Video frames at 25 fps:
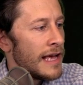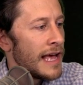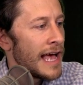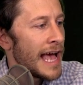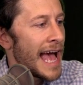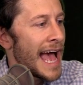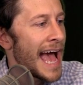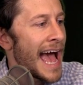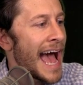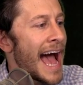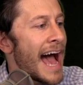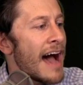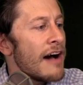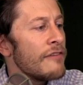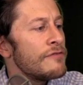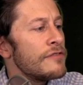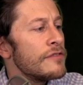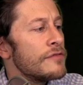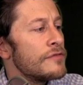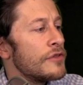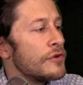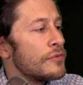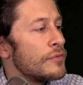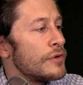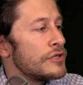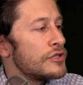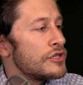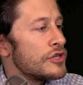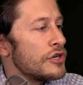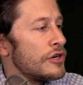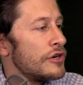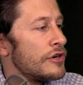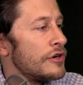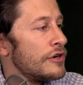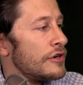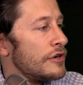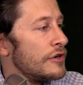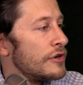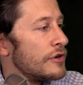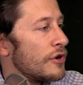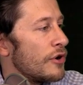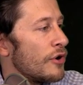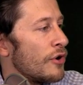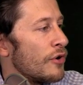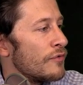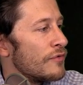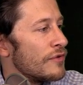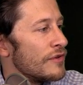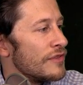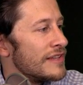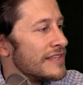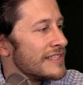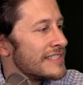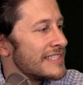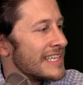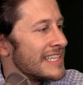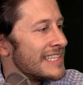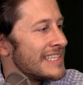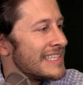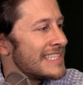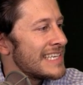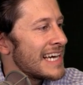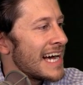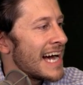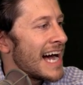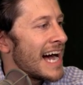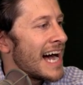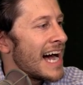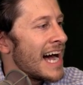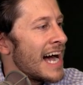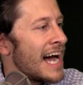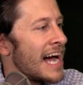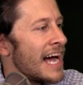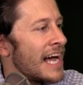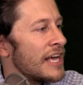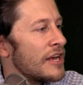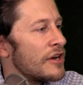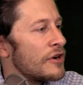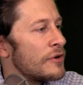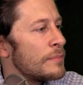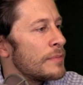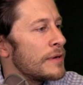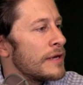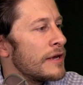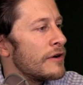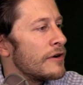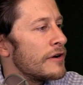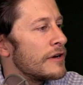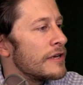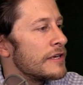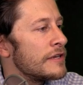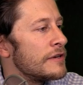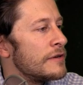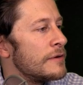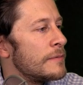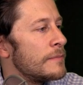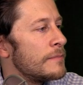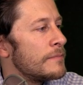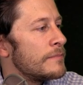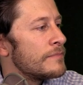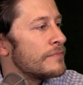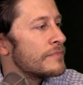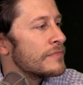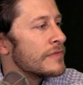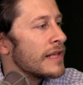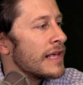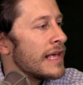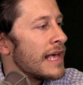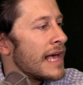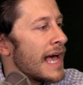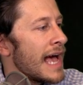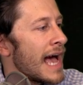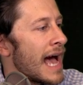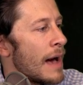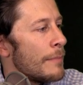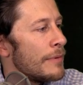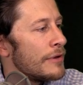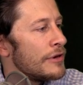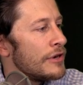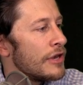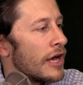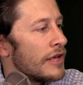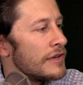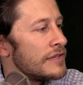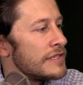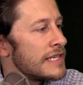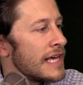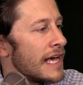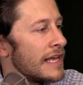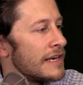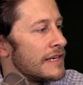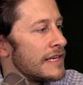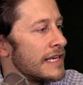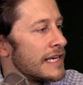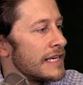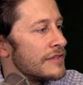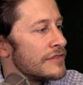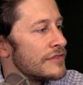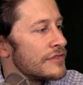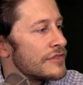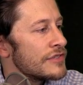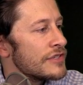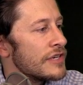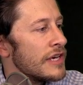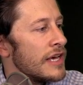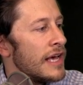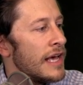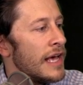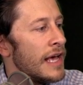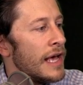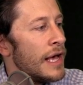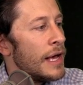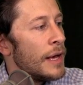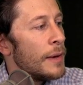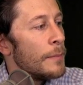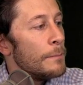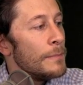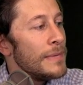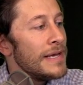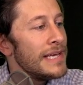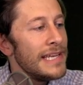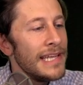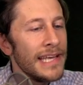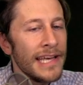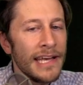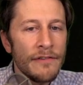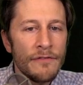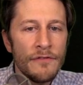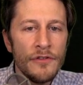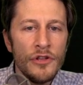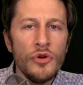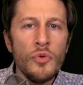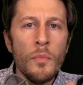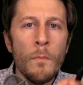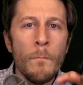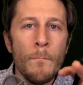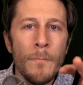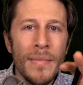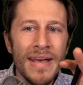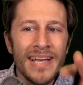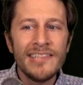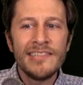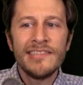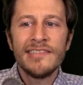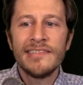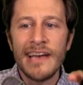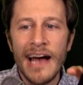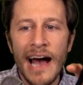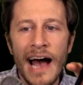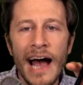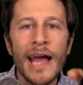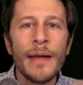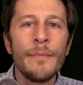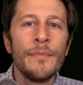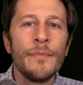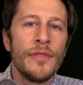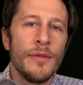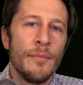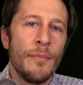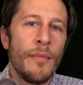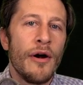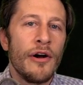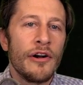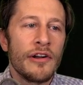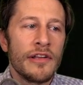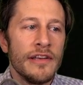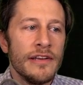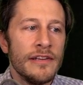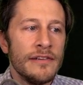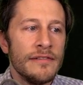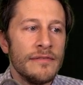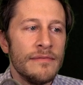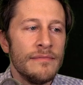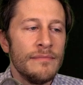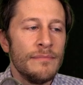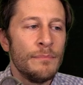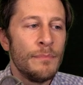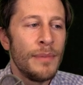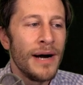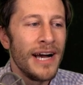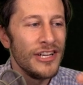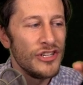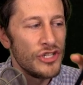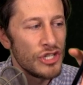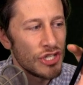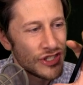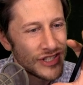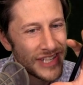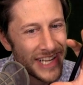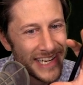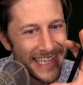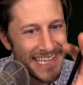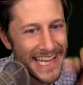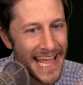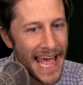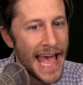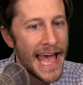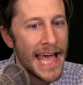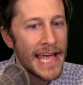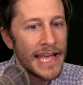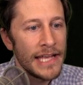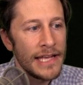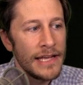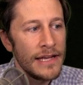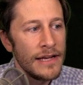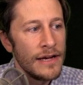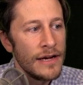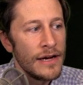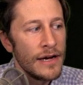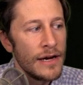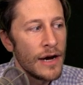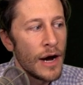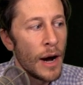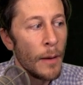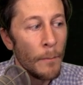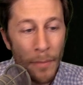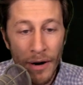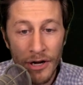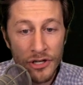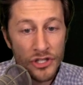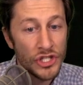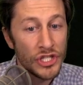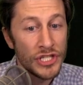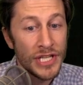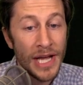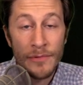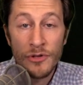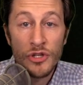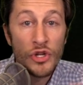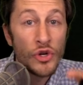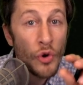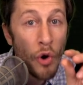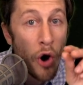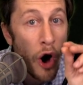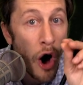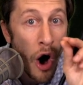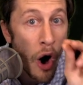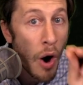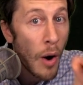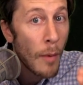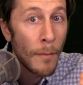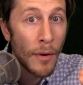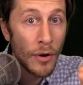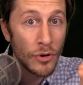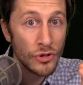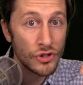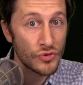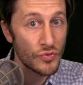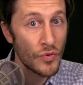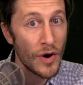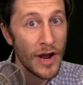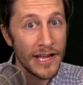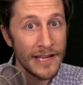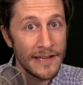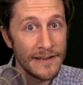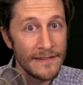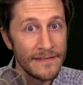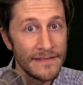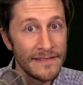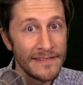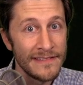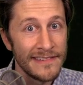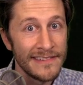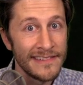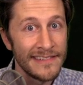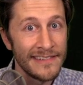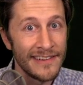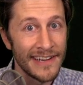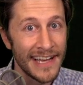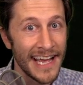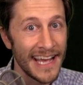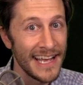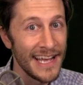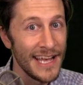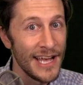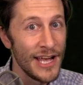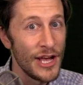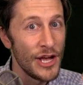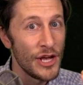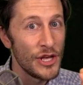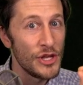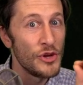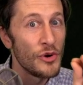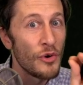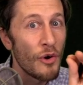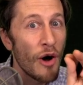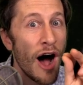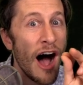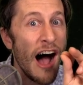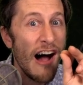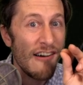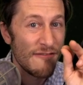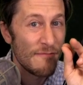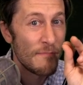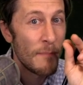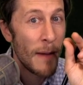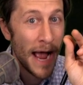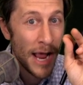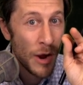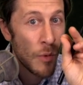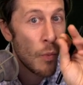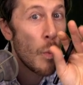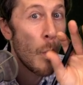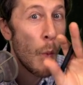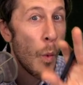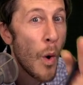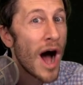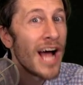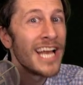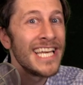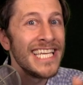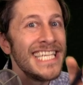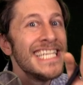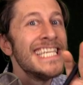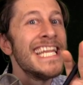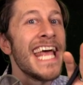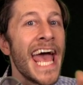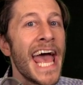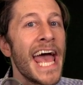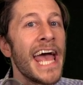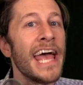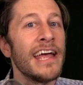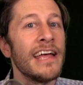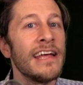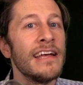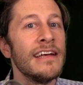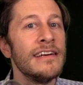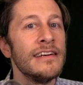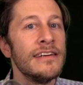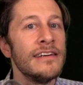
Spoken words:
Half of the return over this entire period happened on 10 days. Meaning if you mistime the market by just a day, a bunch of times, you're almost right. Okay. You're off by 1 day